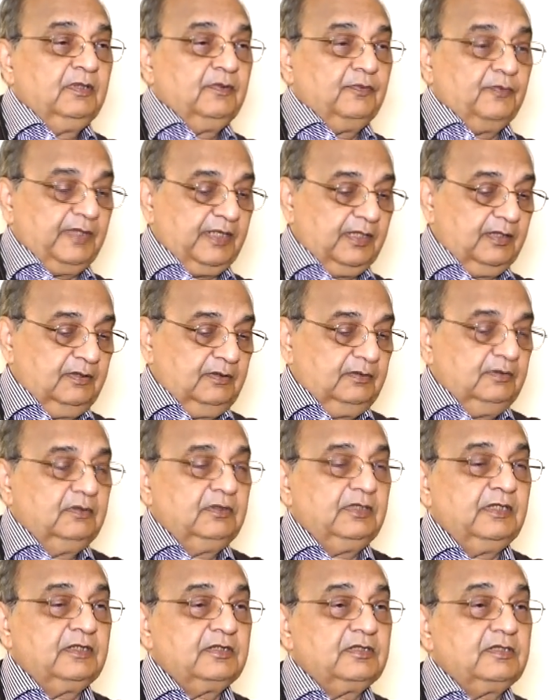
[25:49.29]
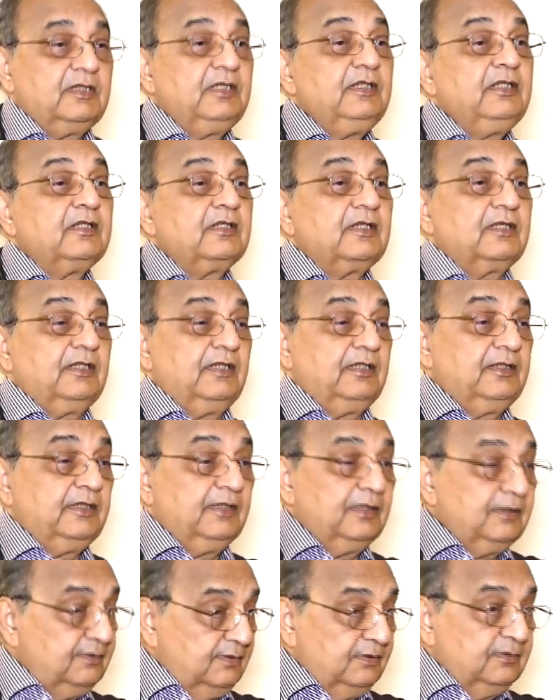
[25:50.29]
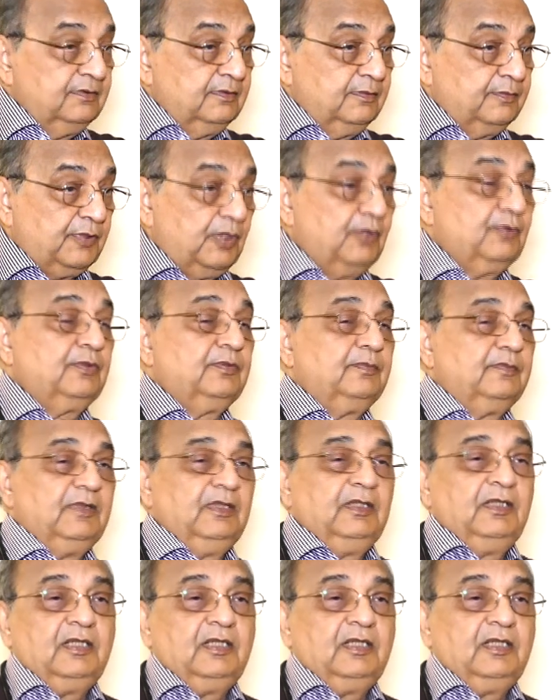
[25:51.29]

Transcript: when there is an intracranial problem.